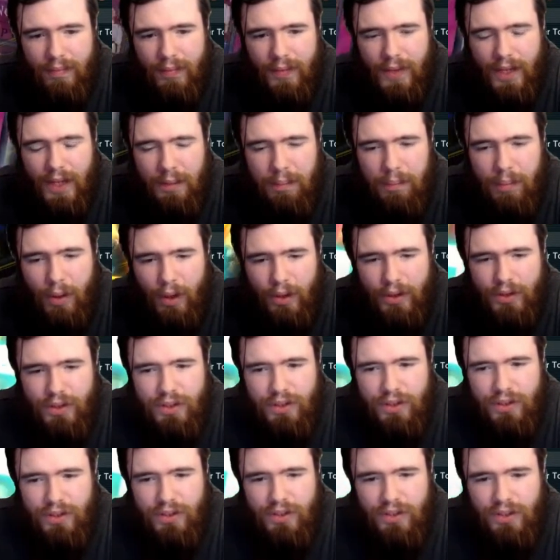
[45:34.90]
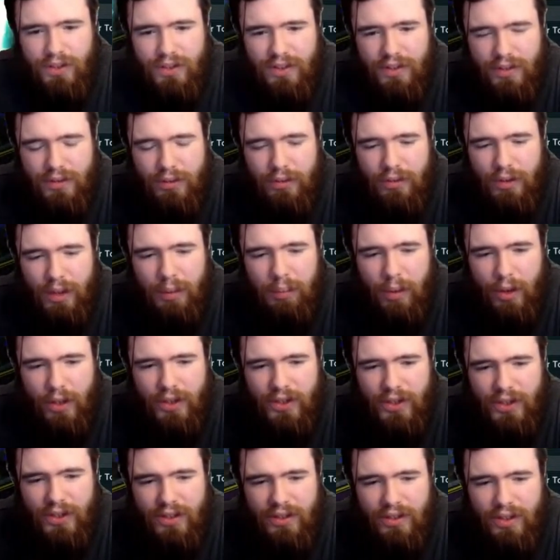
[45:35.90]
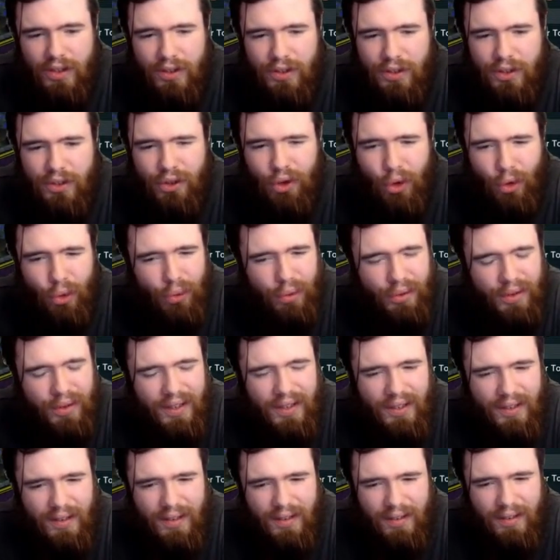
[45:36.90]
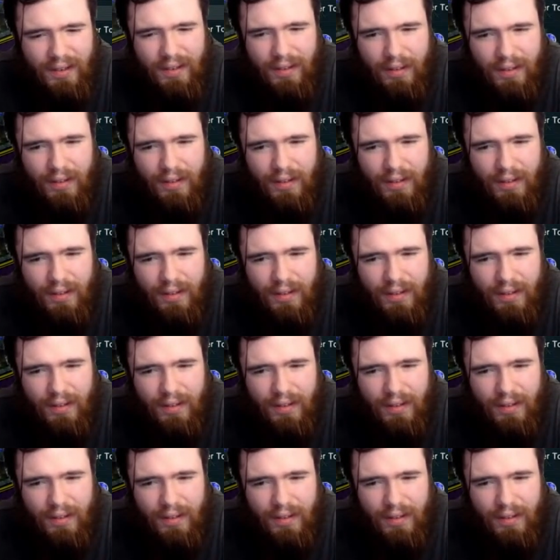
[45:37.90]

He bounces... Oh, he bounces our token.